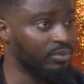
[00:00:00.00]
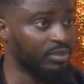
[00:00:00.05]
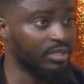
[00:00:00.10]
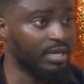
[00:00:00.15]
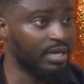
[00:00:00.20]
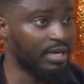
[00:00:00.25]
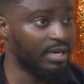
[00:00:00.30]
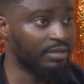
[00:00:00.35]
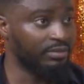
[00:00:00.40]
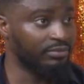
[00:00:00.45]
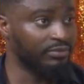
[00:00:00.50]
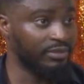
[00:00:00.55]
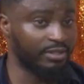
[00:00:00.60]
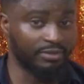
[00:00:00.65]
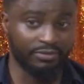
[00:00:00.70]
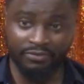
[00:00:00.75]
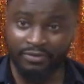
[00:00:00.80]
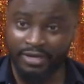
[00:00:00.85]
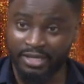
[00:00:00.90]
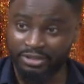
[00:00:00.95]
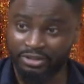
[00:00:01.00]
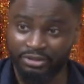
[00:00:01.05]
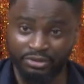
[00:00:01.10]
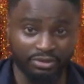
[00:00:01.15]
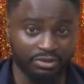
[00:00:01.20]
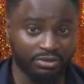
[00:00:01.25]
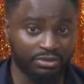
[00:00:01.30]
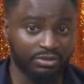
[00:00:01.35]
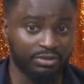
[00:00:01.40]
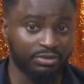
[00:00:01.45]
we have in
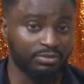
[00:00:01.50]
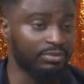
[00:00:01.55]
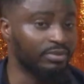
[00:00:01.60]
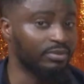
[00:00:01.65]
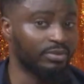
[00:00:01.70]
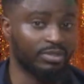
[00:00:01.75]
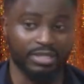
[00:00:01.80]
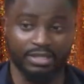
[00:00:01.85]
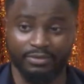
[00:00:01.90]
fashion.